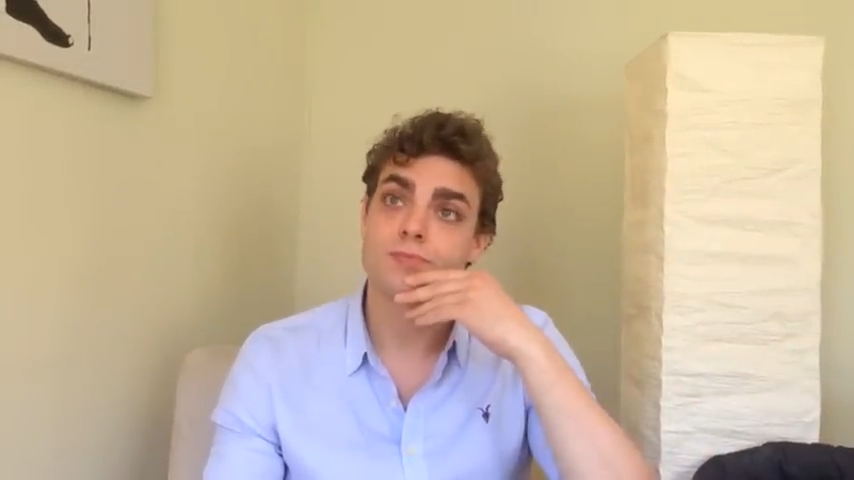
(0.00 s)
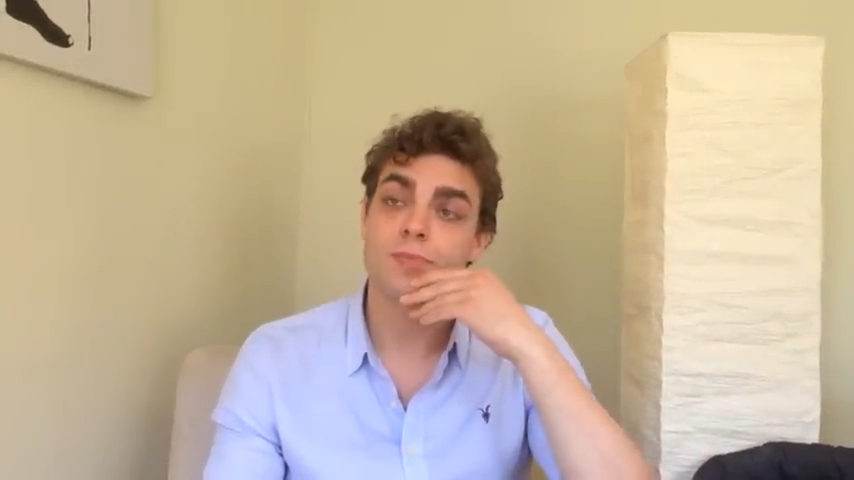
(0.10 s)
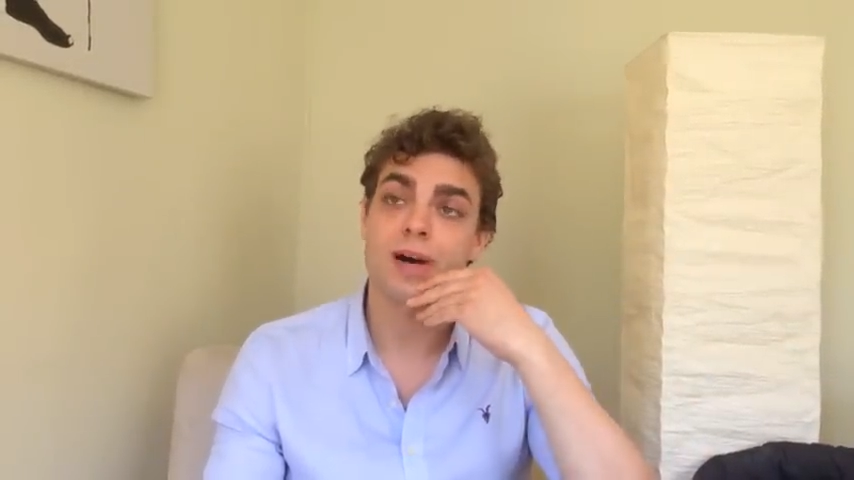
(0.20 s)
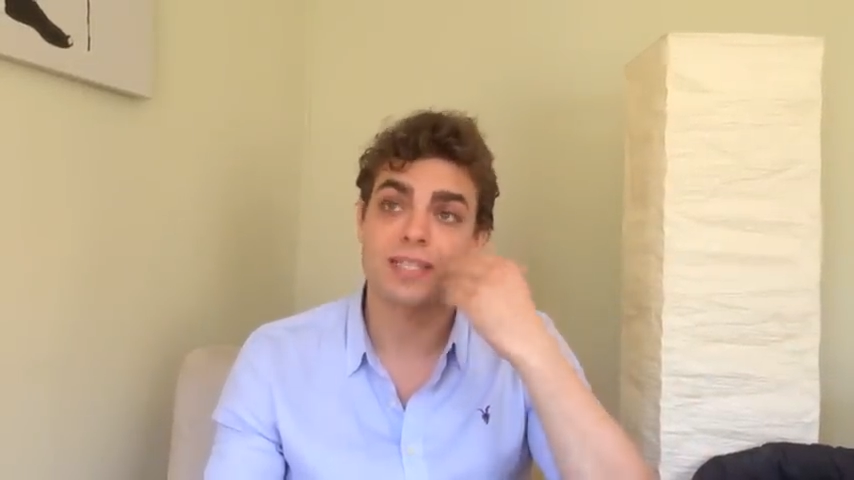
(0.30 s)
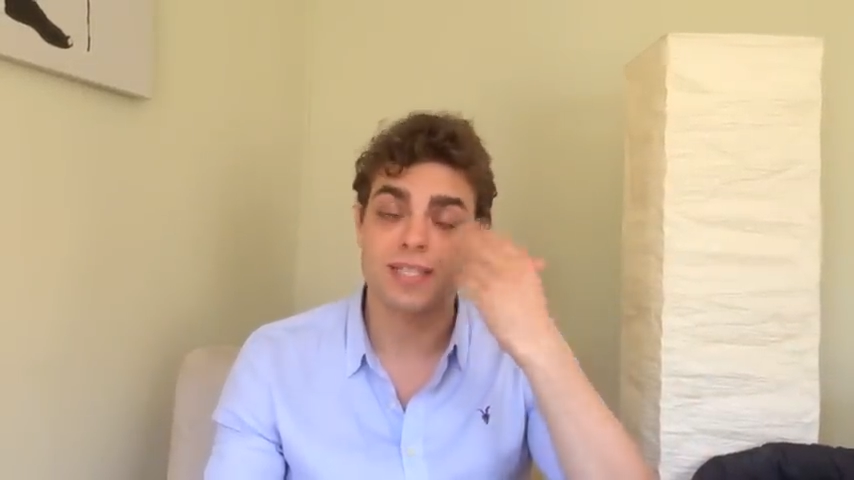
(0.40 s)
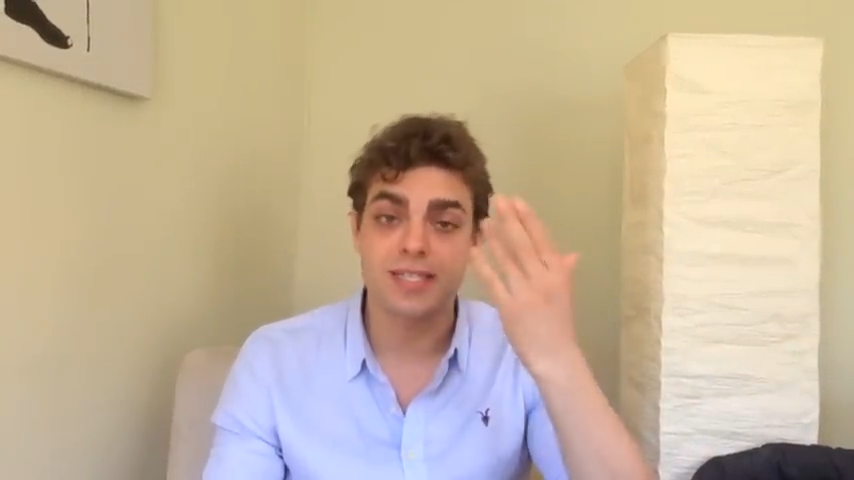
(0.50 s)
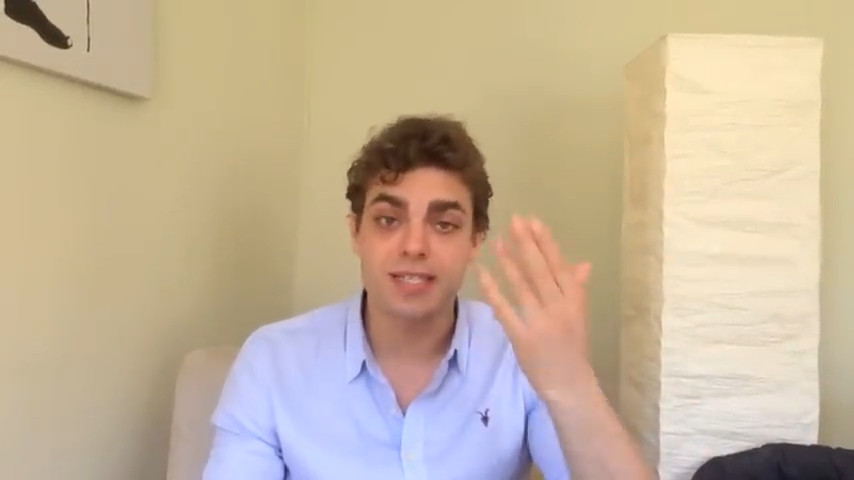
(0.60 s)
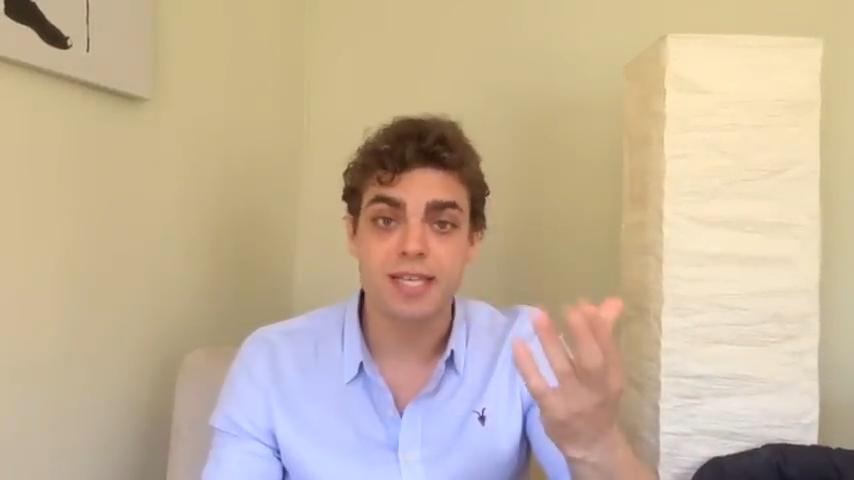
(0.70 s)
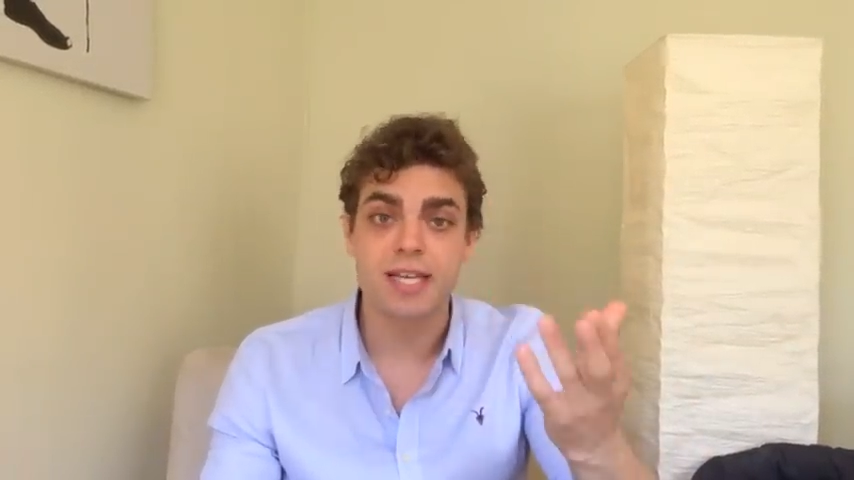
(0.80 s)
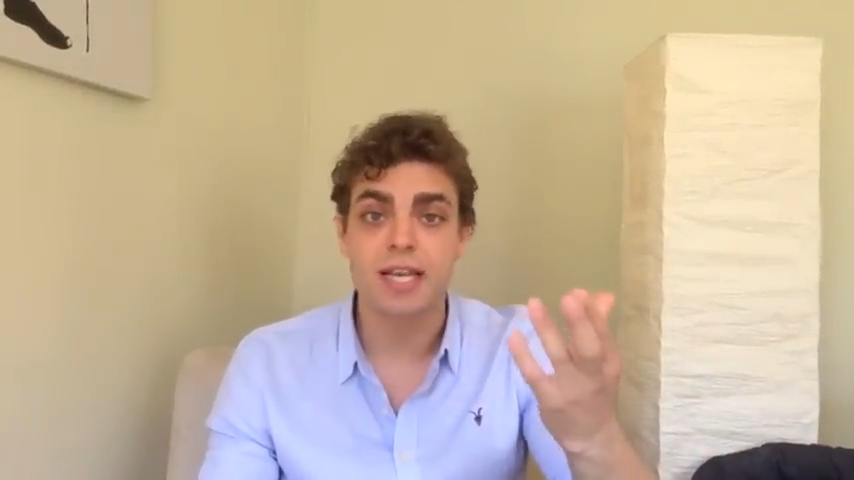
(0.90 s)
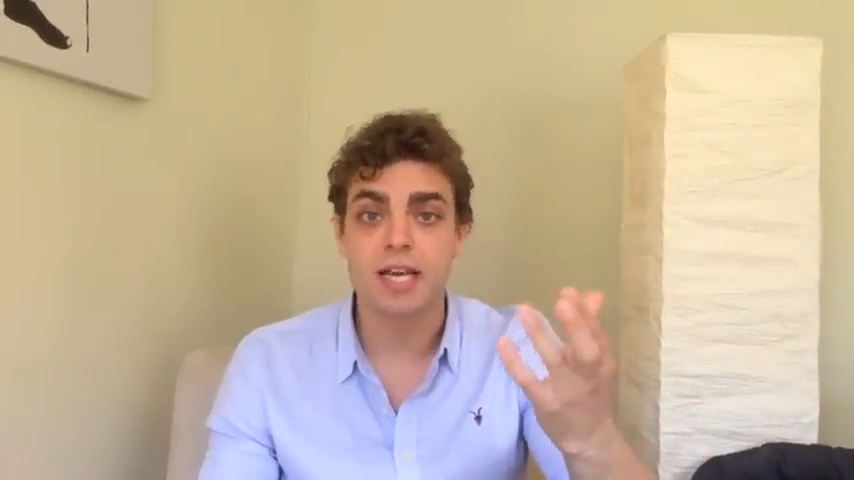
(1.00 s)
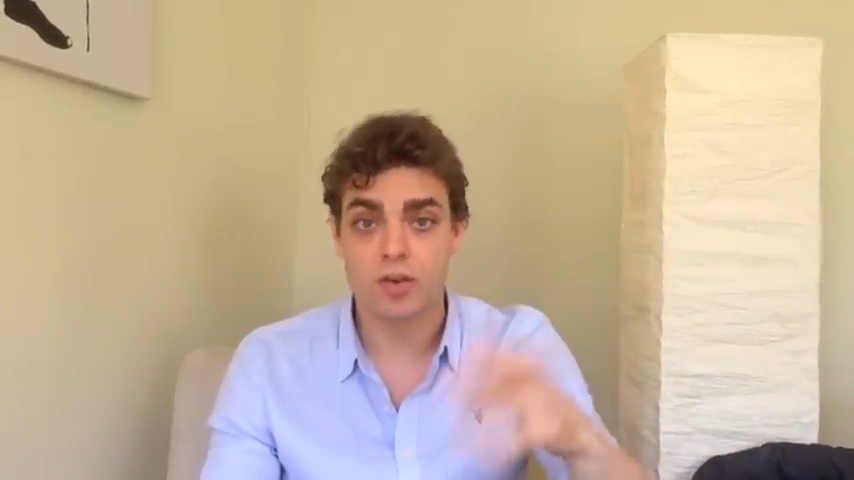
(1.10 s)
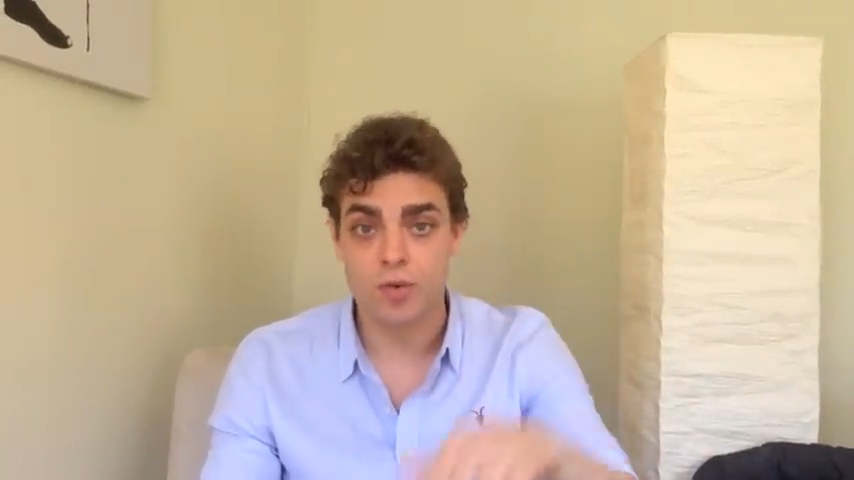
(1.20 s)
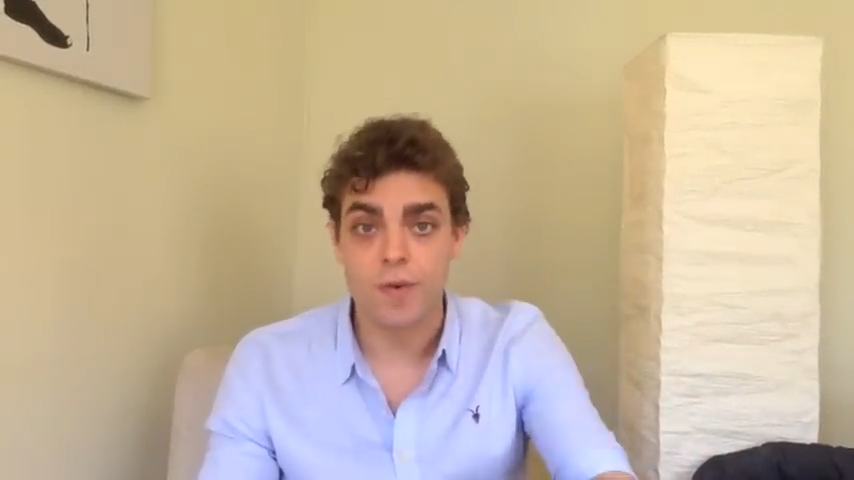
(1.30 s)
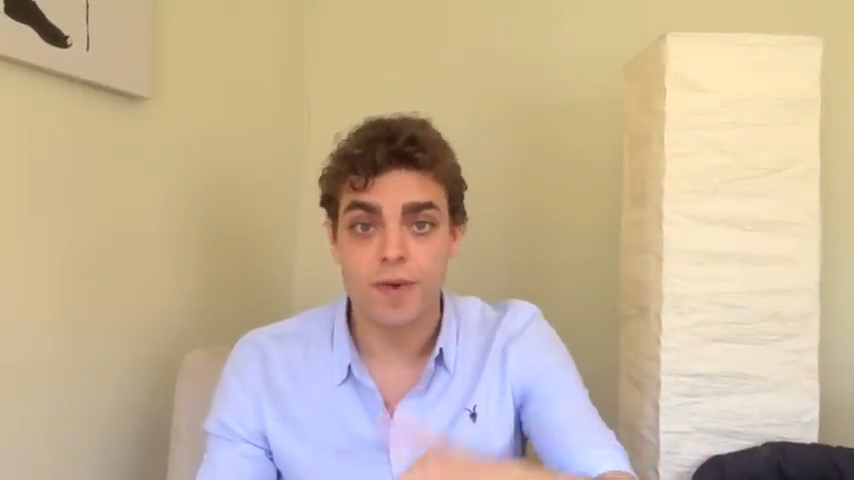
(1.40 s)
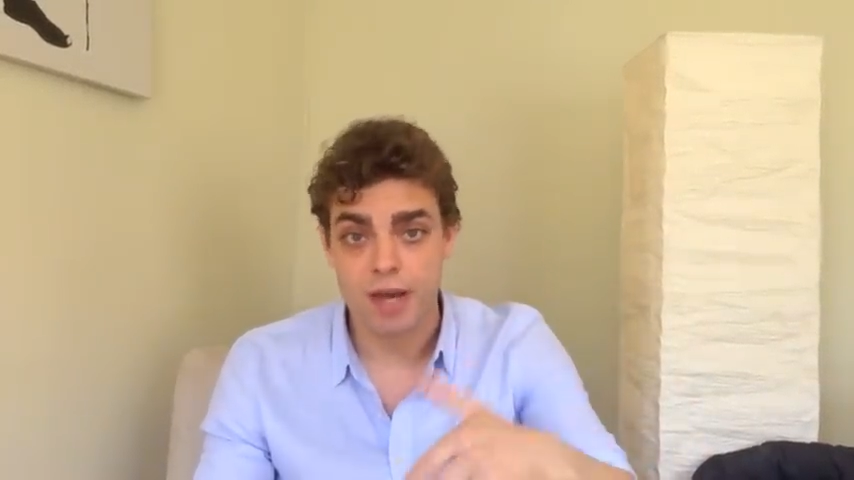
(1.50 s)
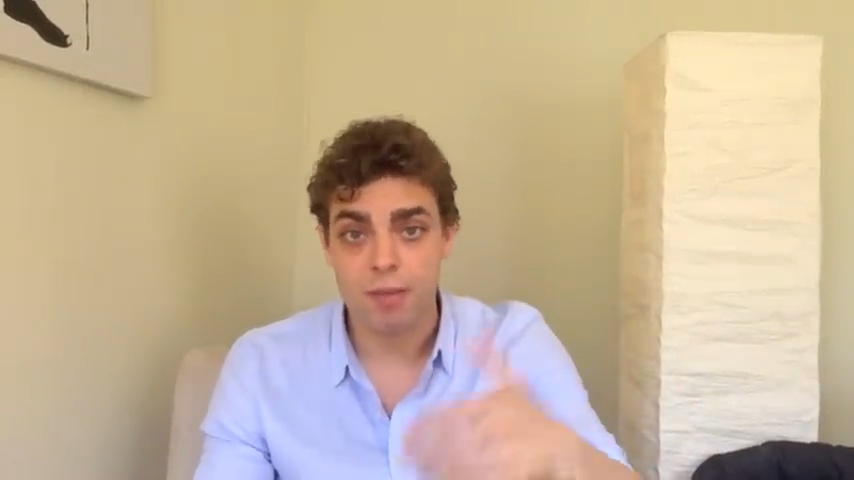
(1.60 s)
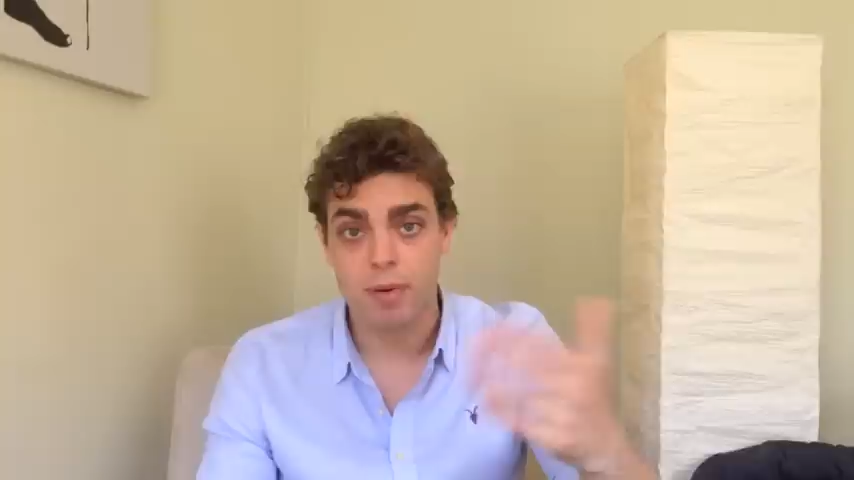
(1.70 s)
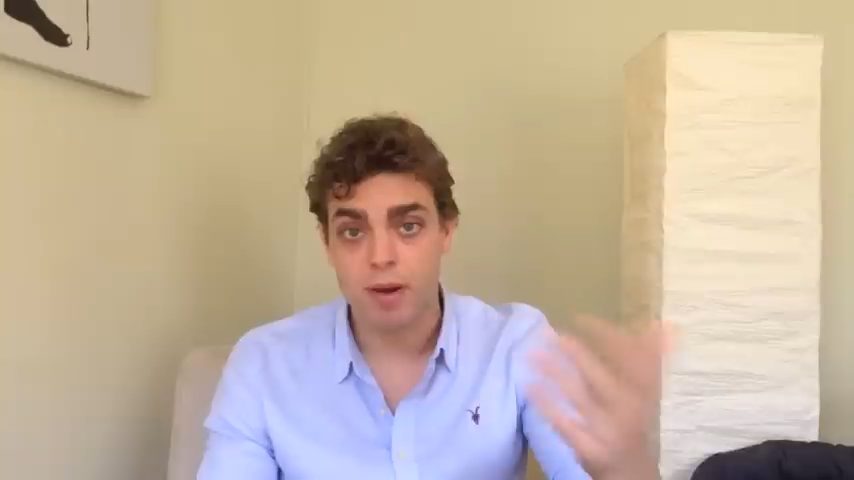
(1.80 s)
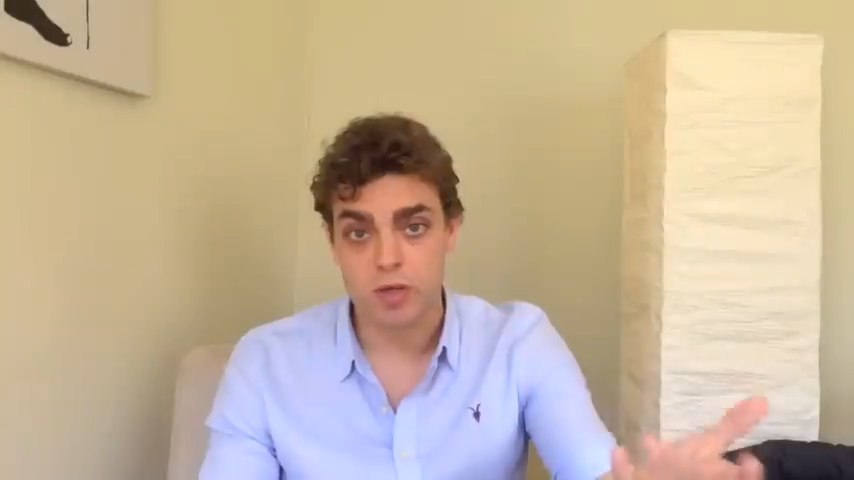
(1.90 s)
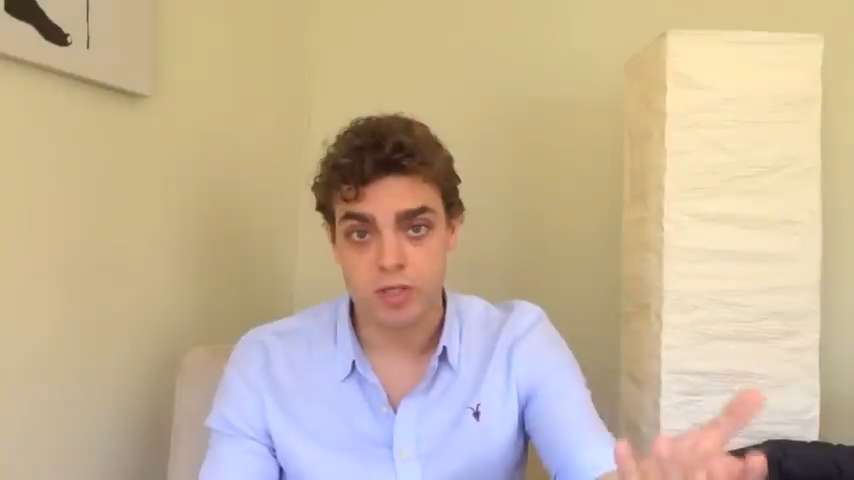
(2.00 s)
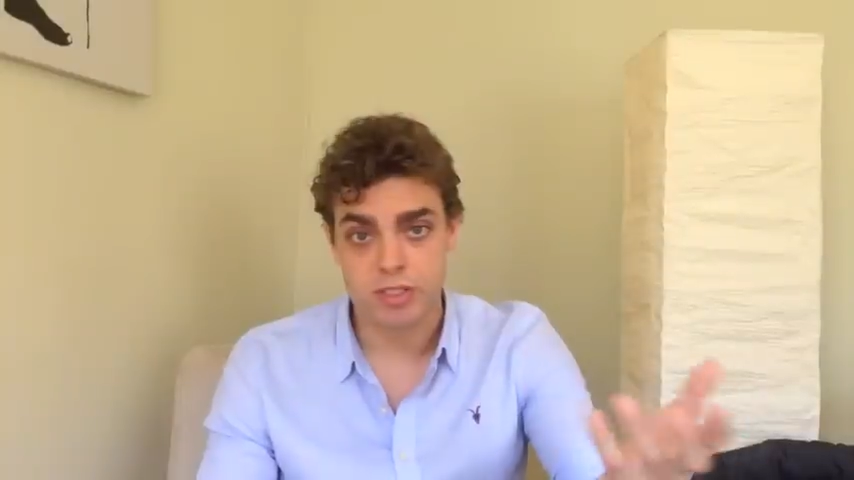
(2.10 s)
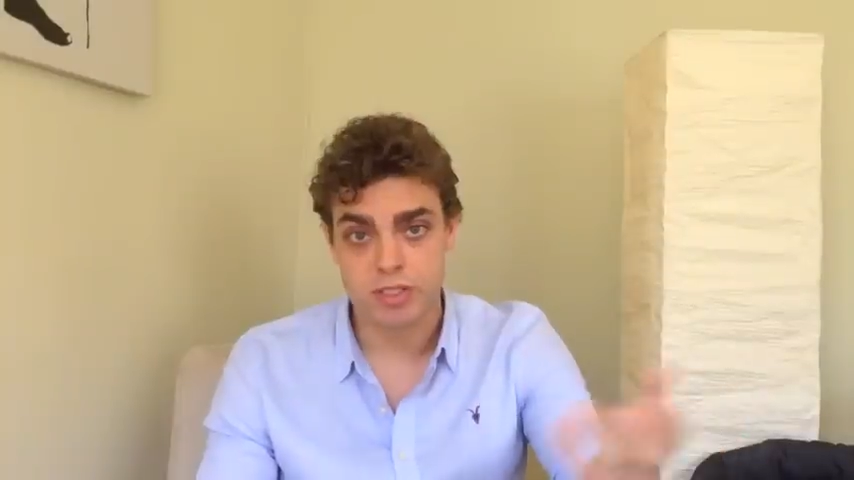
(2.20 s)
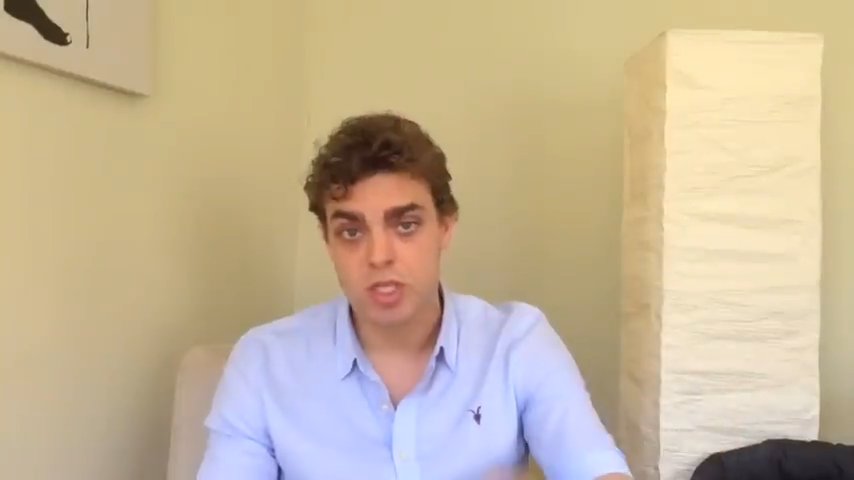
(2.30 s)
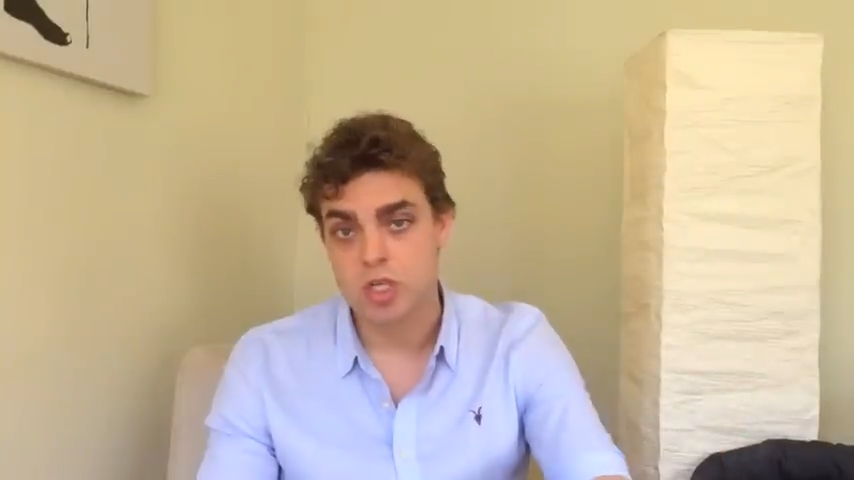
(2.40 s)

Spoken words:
but it's still growing up a lot.